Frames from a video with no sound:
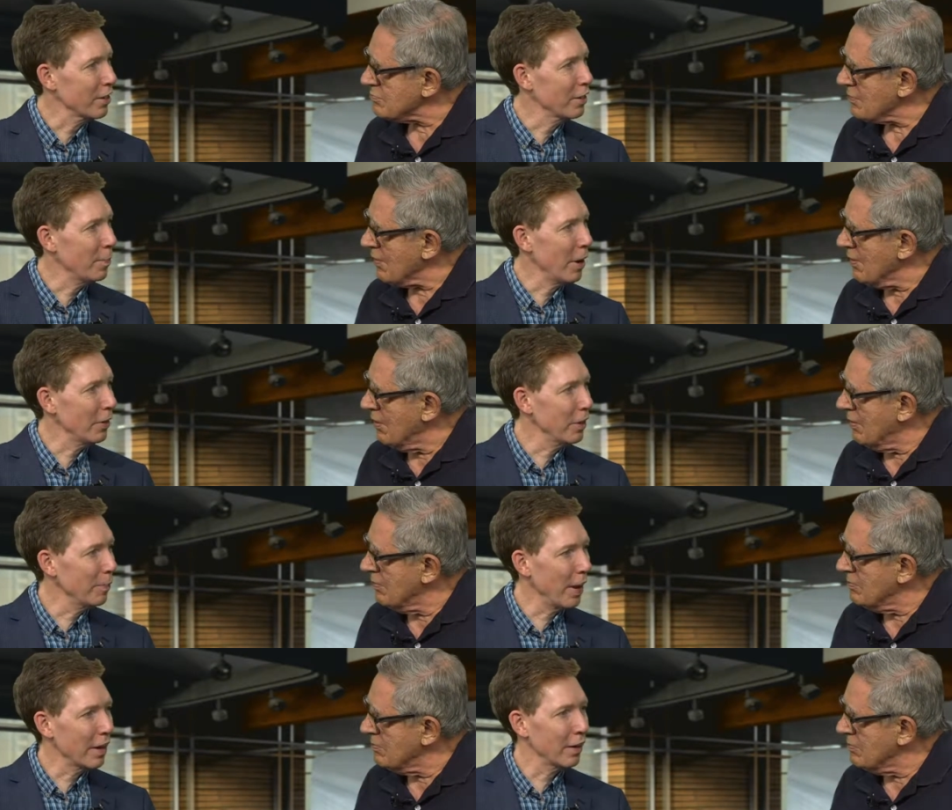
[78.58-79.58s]
Speaker 1: It's about the
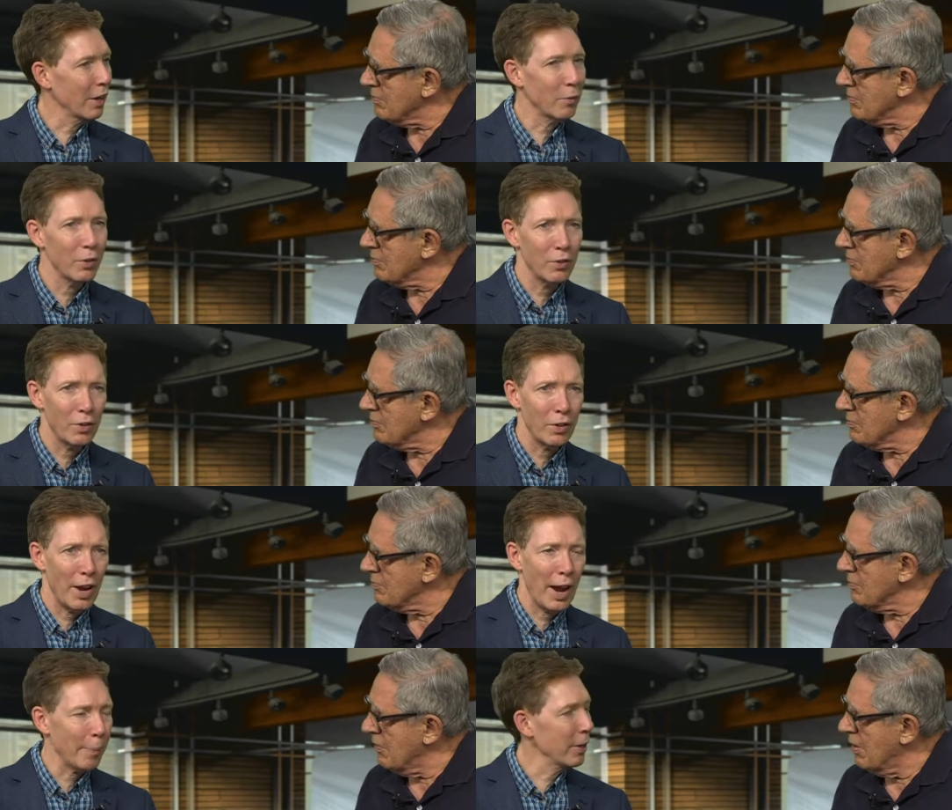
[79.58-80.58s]
battle that was
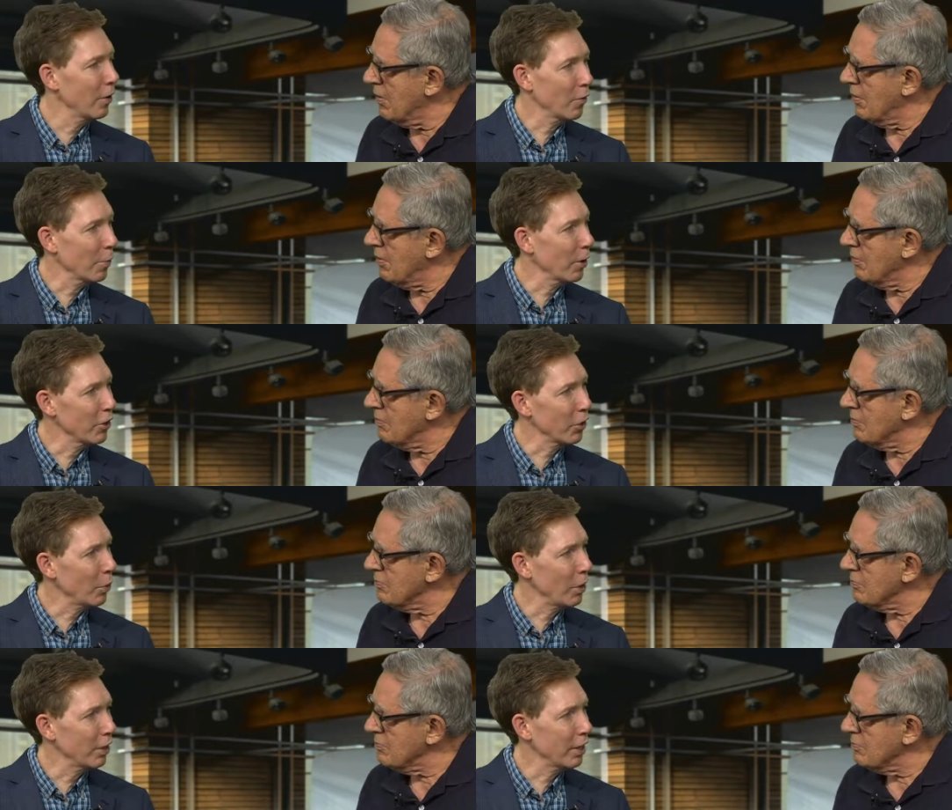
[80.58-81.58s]
happening over marriage
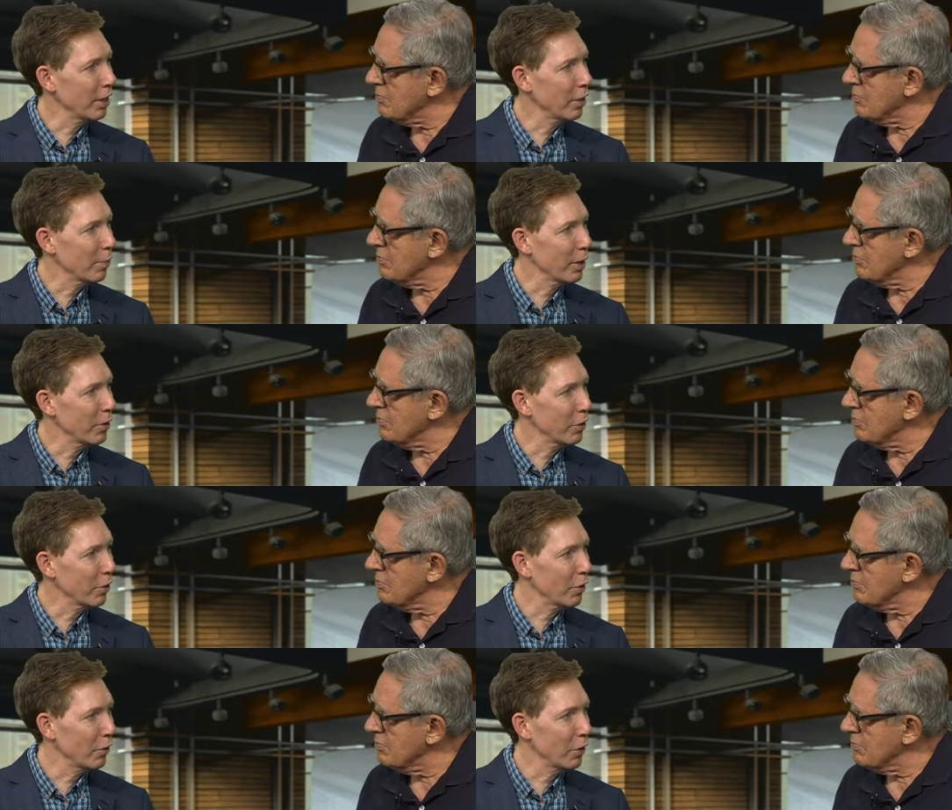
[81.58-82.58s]
equality here in Minnesota
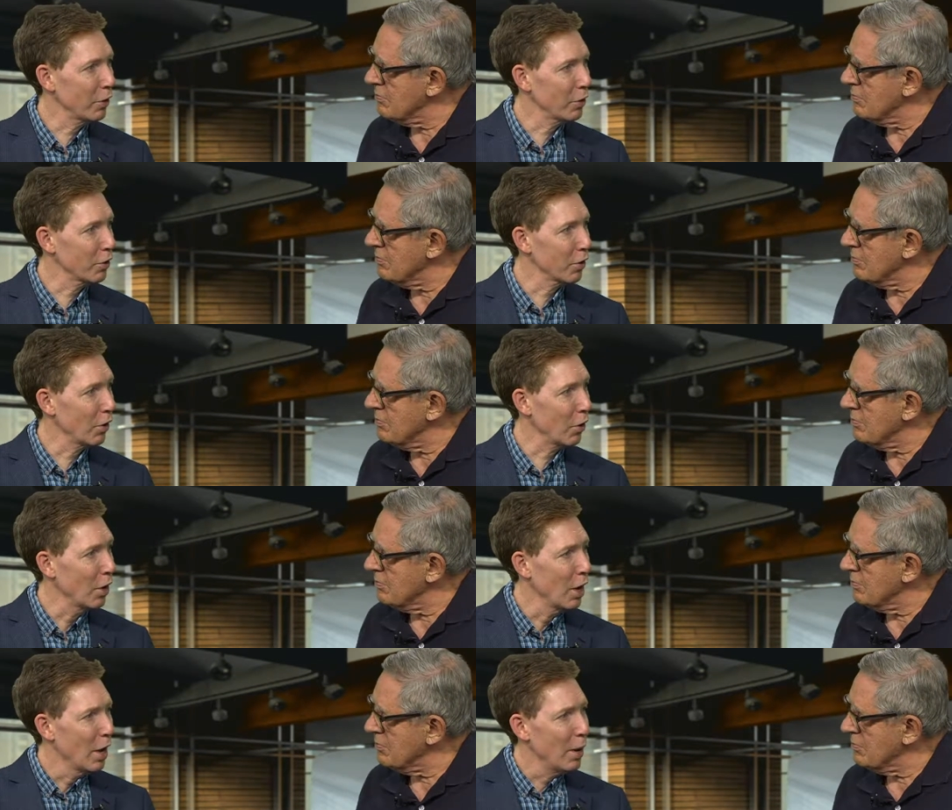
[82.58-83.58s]
a few years ago,
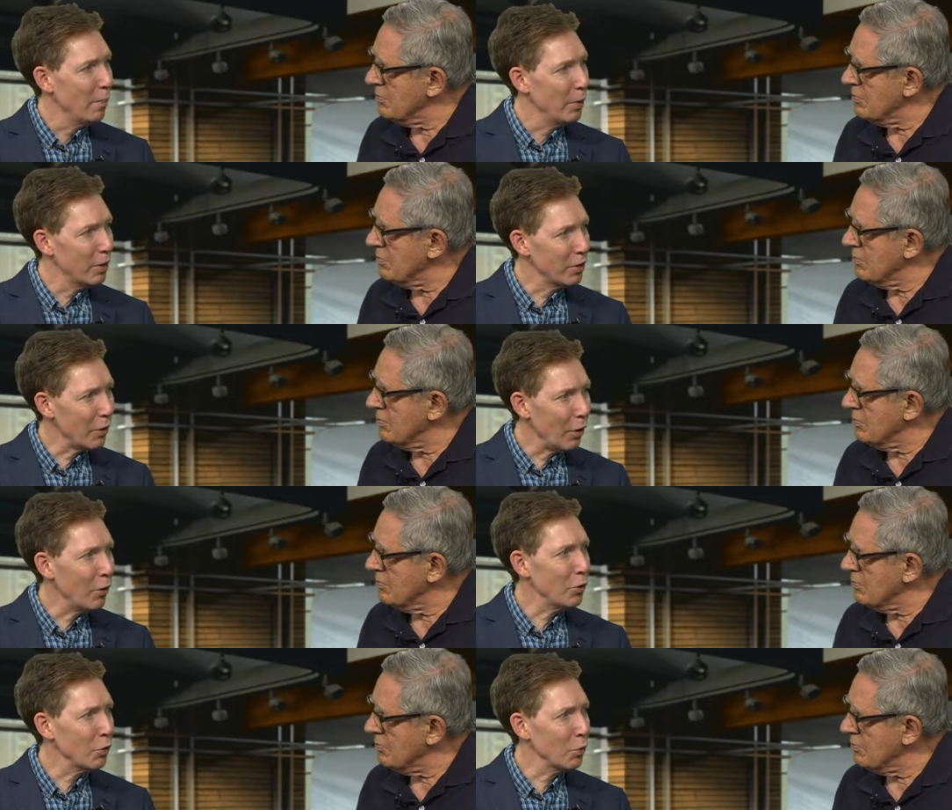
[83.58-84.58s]
but it's
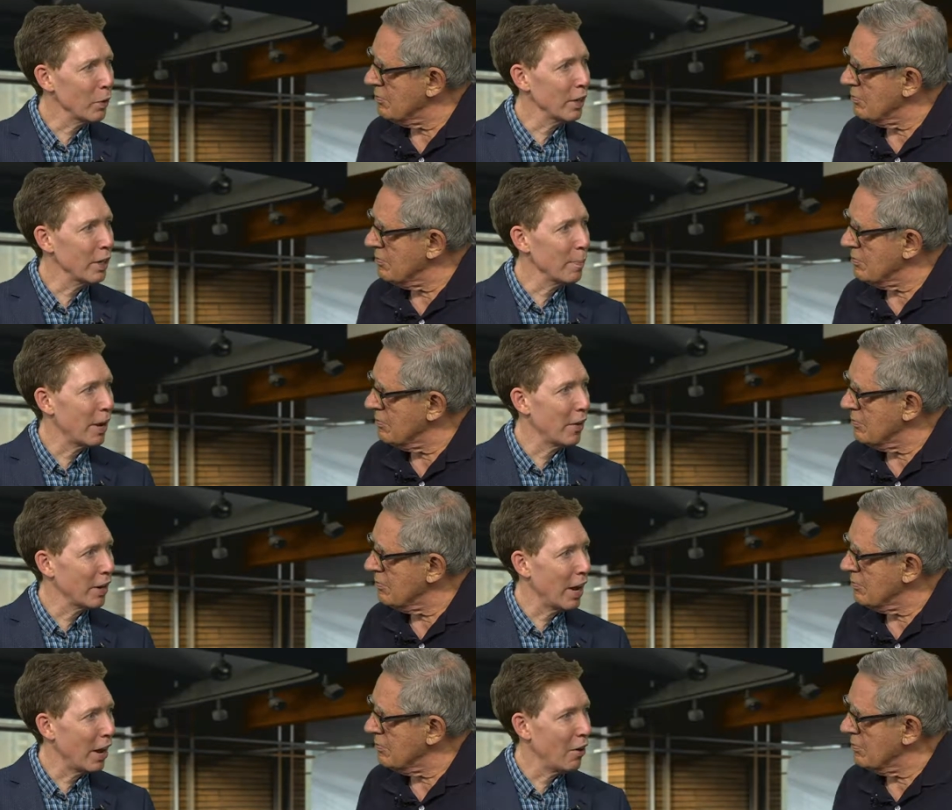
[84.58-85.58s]
also really about
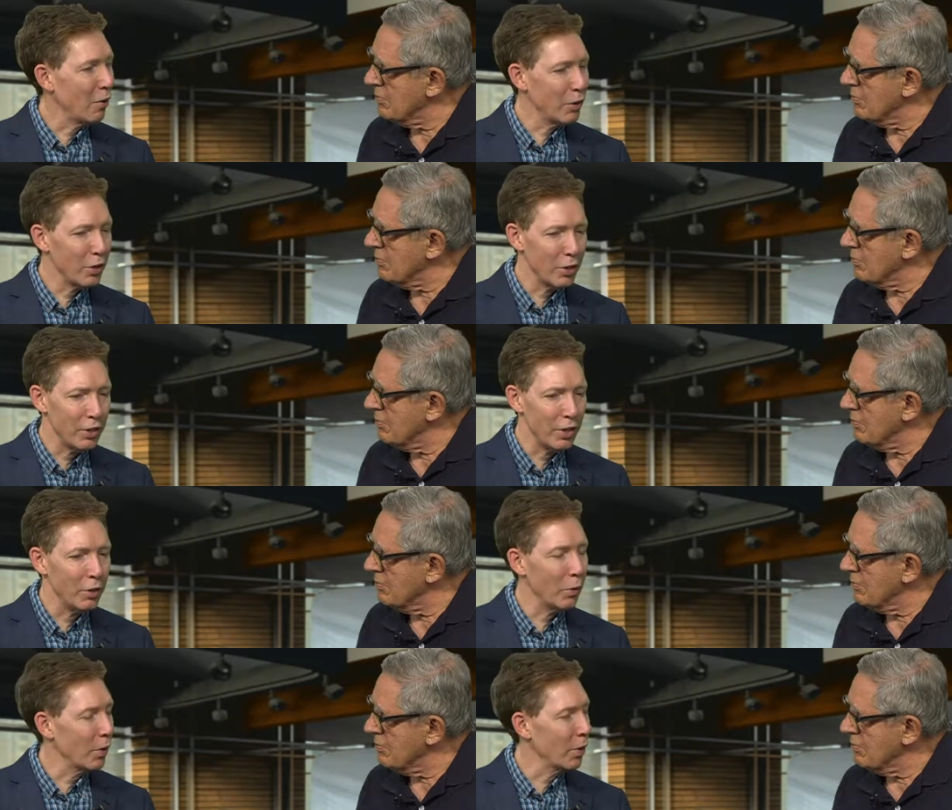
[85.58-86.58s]
how you deal
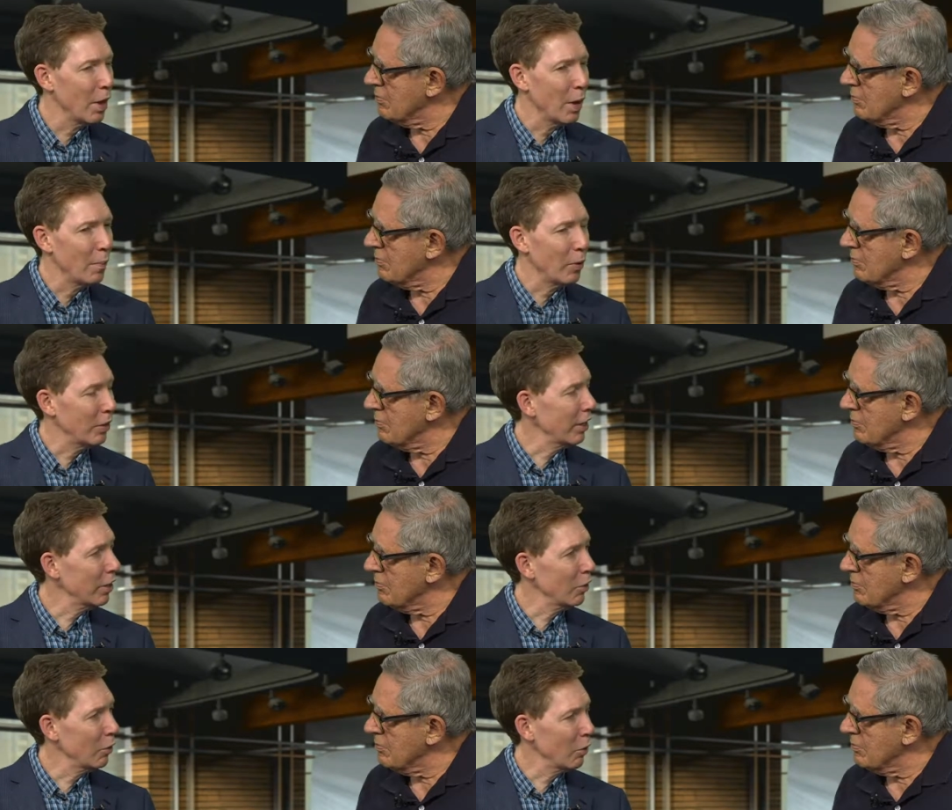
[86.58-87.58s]
with
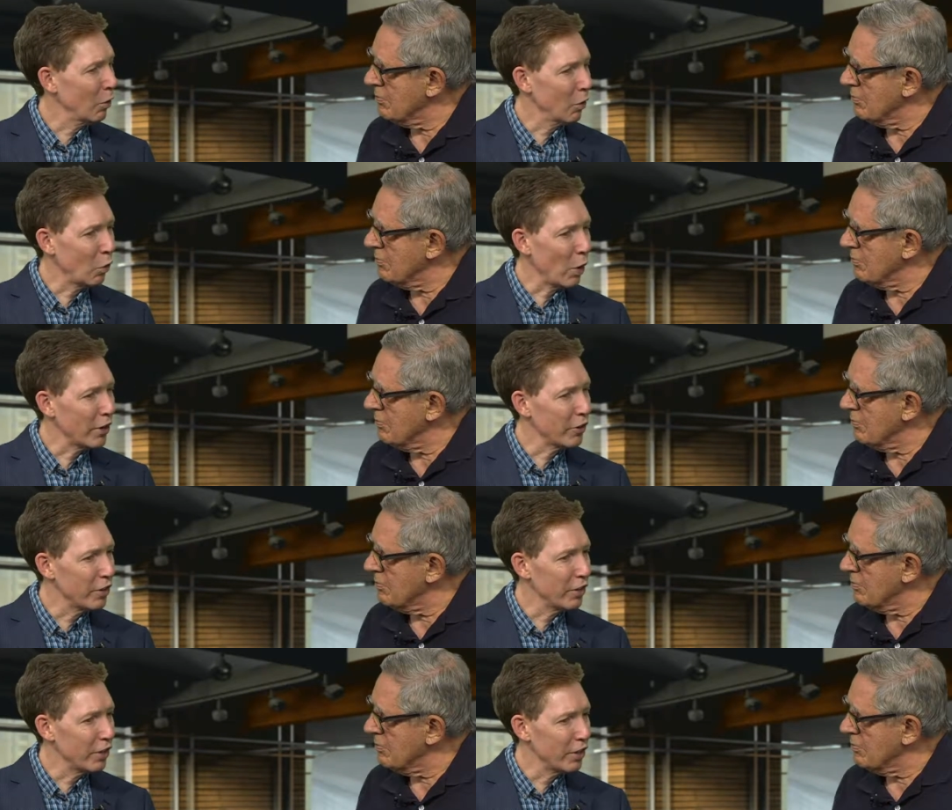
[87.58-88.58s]
political
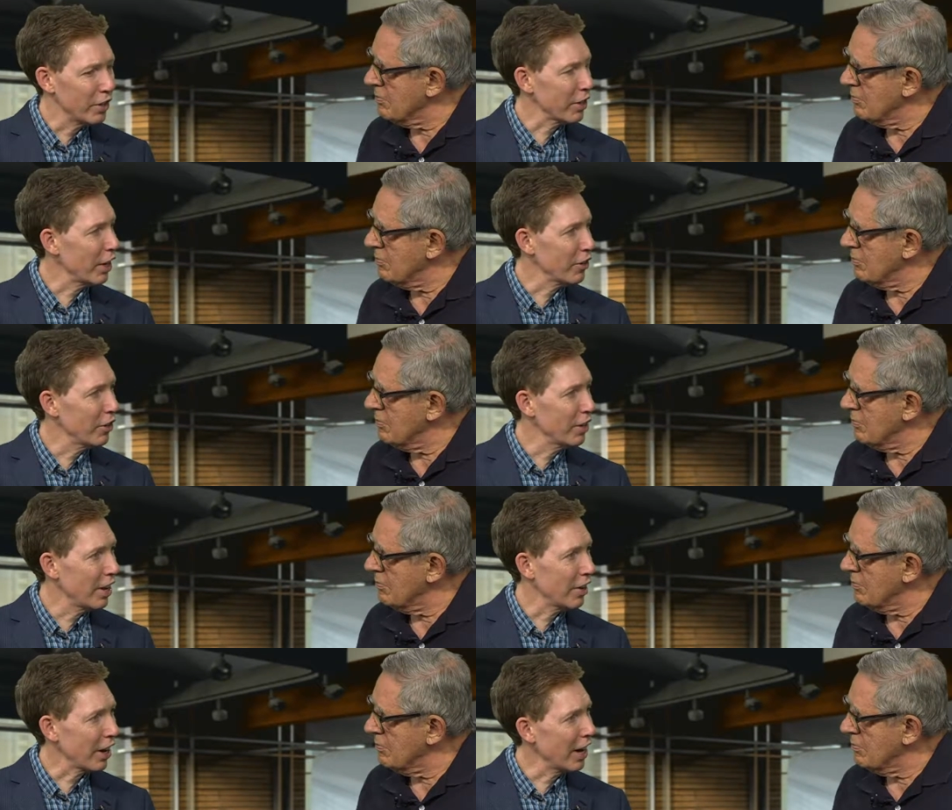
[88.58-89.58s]
questions and discussions that
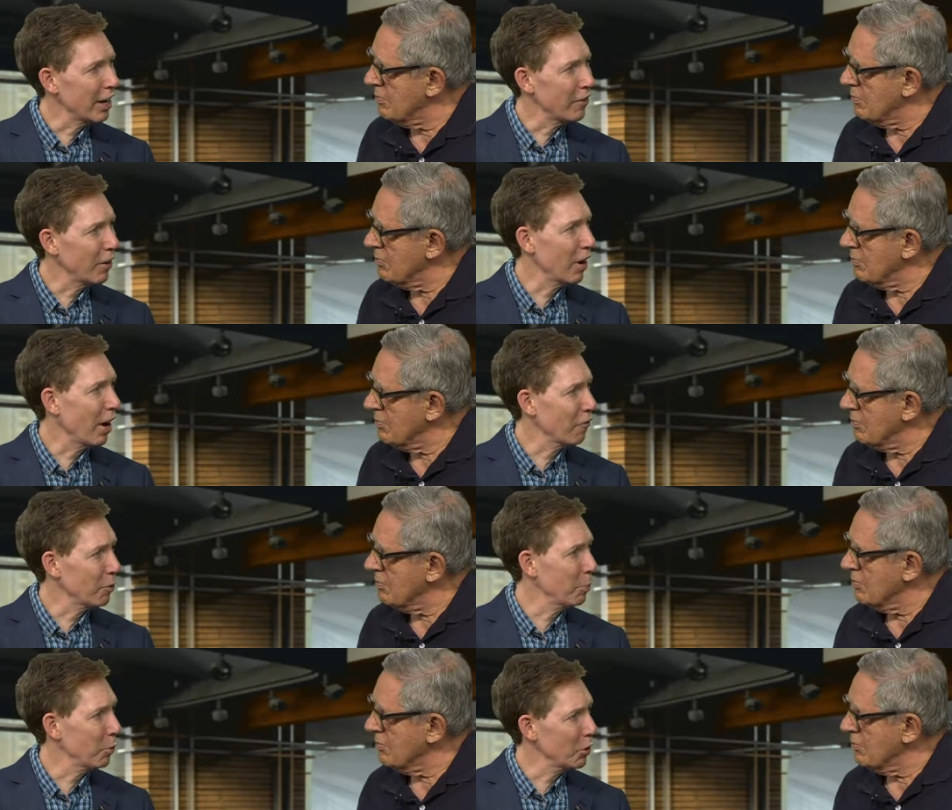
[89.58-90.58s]
are kind of
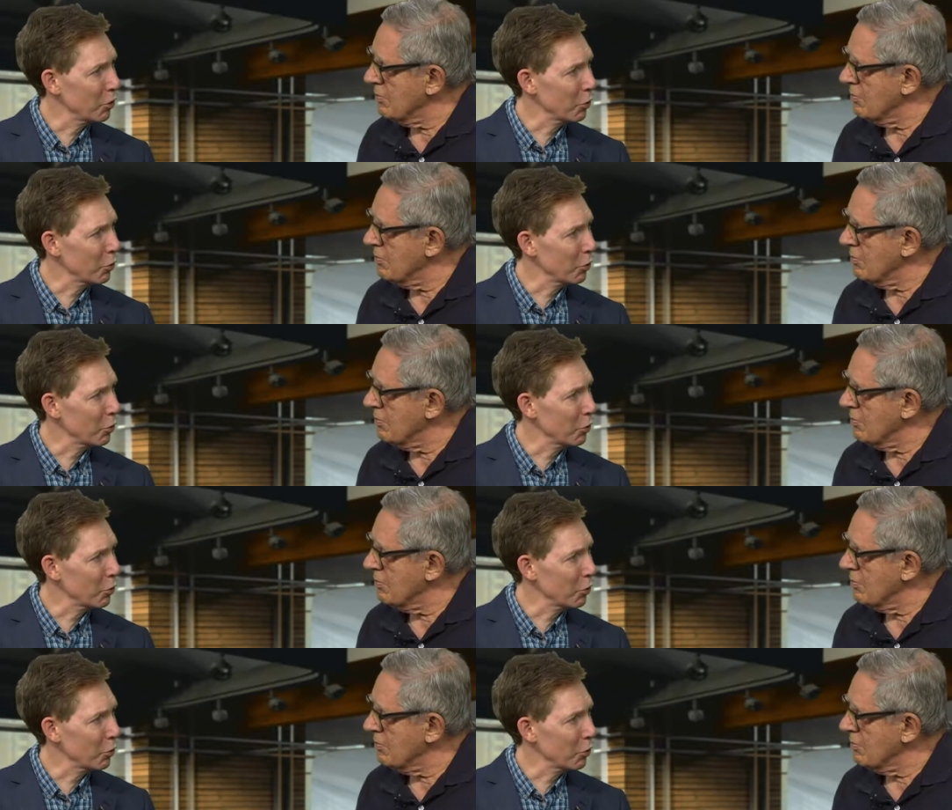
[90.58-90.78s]
uncomfortable, which is